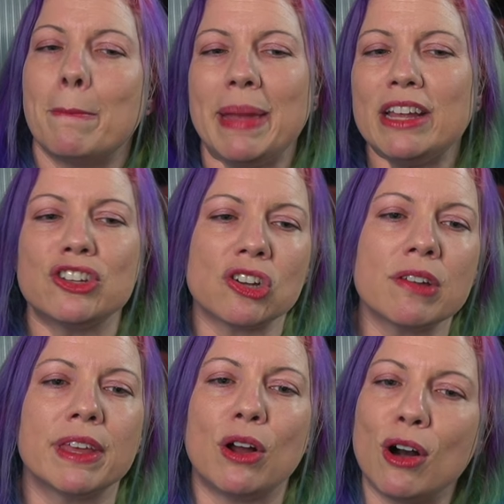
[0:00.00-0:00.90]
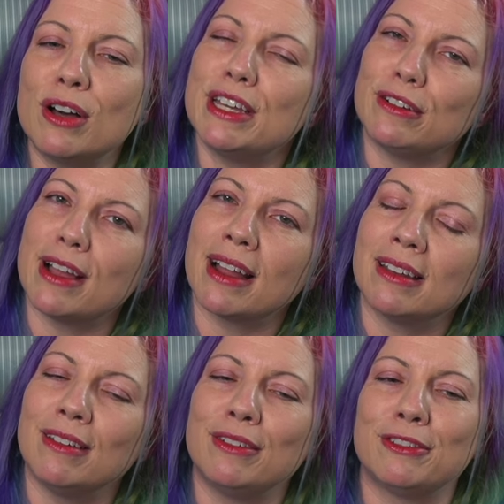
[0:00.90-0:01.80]
Make sure that all
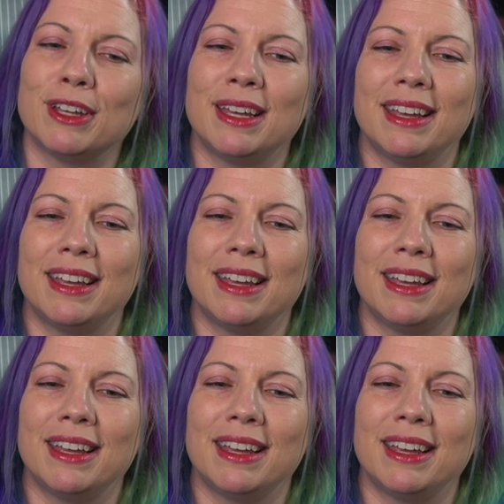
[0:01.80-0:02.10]
interactive